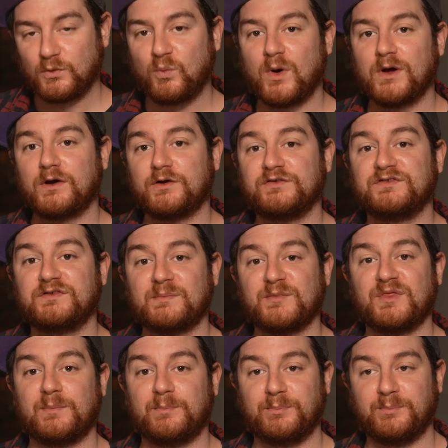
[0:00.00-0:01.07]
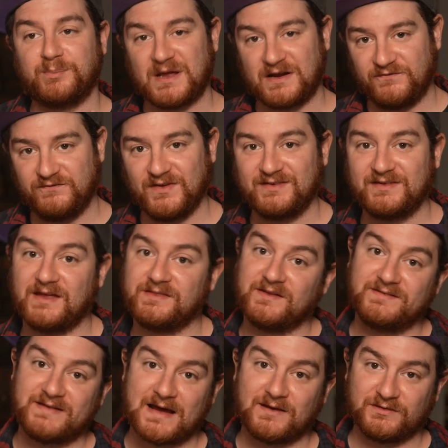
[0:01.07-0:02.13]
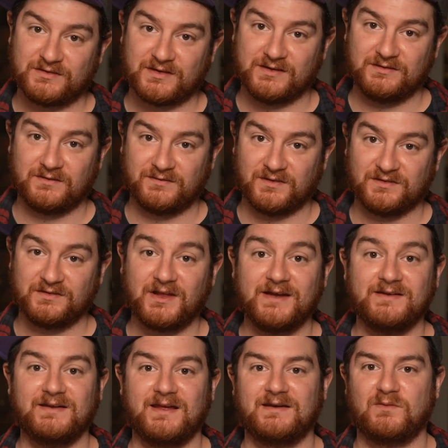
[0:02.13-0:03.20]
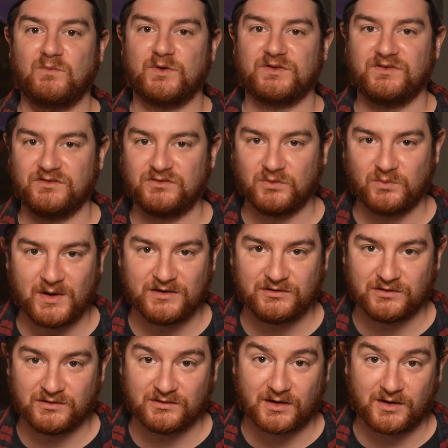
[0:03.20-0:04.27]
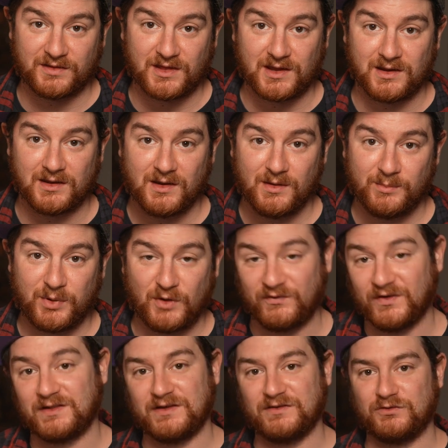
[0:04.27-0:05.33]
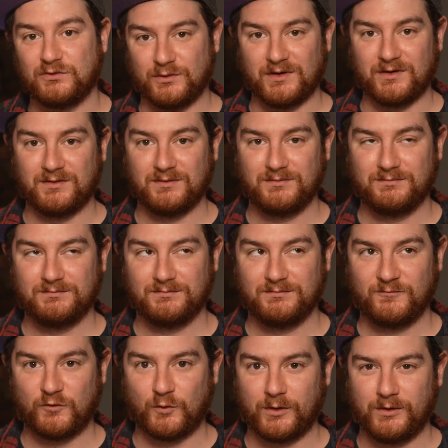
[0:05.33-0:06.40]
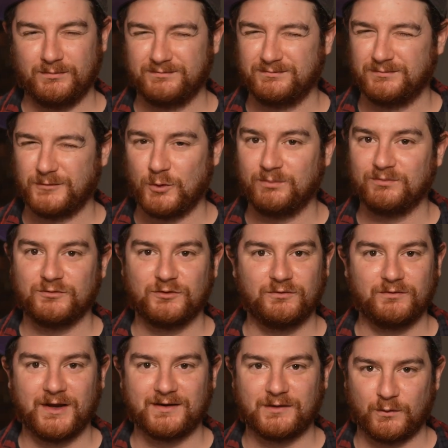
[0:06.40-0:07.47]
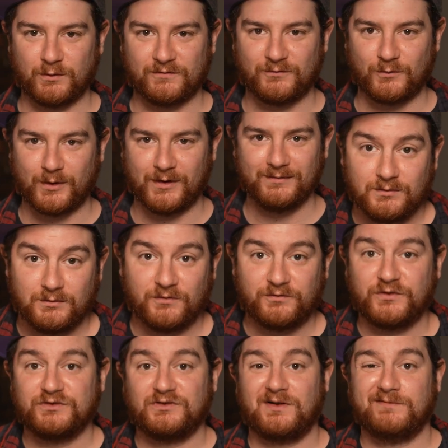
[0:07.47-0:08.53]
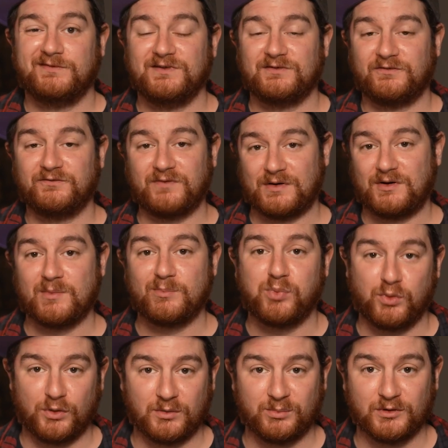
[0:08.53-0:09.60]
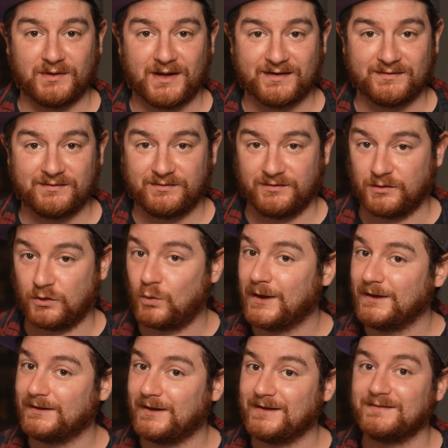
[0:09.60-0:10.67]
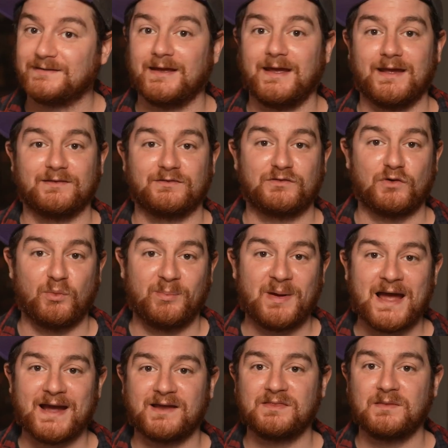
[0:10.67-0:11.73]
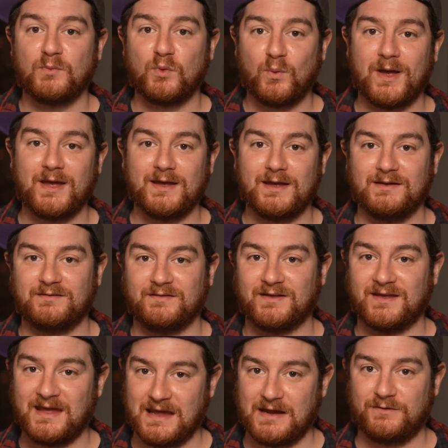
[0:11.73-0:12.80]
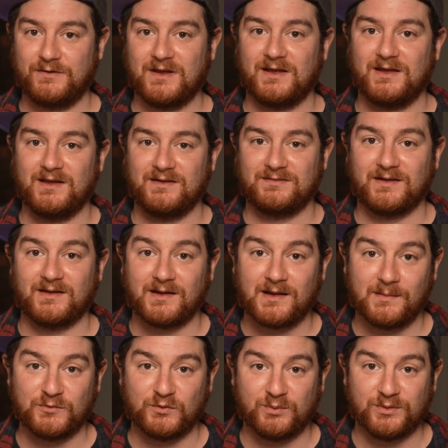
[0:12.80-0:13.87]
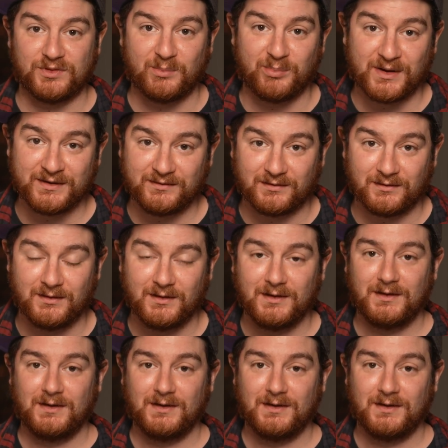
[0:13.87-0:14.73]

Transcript: what are some of the benefits and the downsides of this light, and in what situations are they perfectly suited for? Nope, ignore the four. Well, first off, these are very portable lights. They're quite light, and so packing them away into the carrying case that comes with the bundle